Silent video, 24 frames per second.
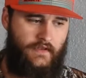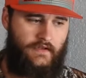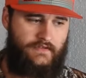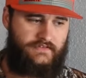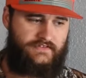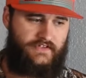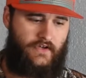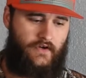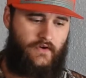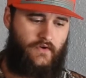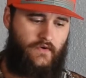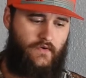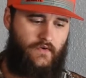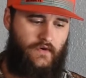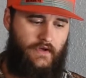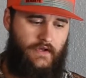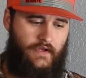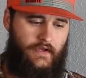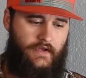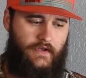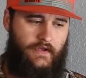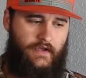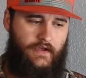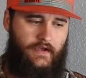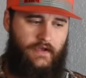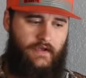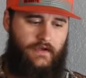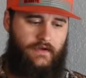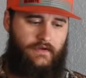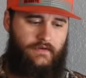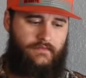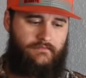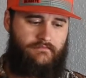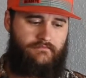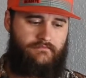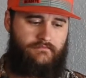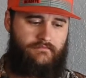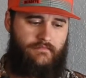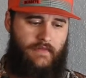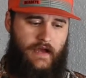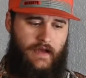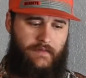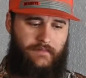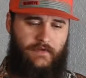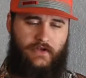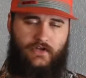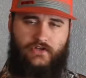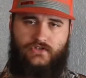So
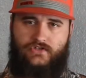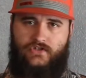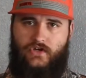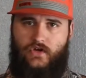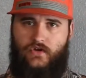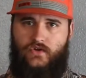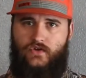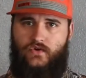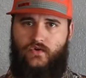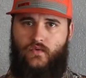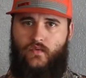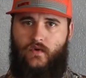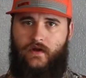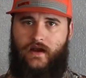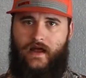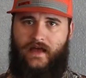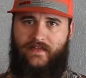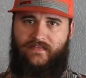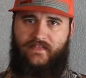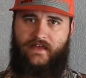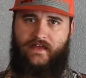I'm going to show you what I